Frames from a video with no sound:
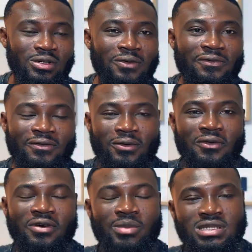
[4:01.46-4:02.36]

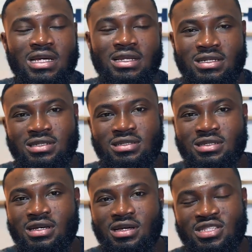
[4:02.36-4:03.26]
of a metallic
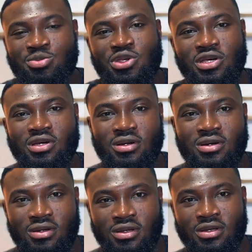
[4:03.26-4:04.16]
spear,
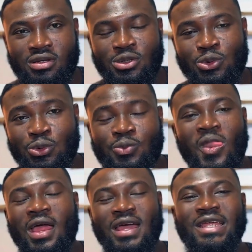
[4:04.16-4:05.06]
and
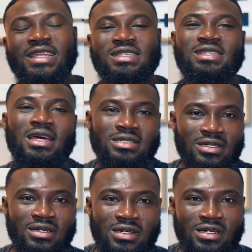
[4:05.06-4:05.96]
then they said
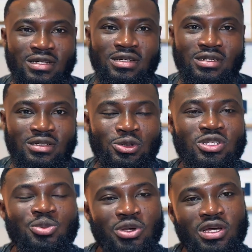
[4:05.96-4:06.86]

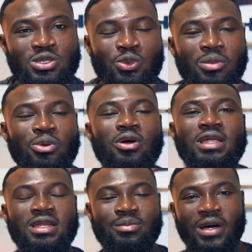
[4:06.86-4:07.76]
those spears were brought
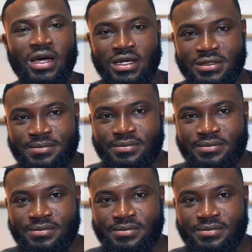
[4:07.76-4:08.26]
in by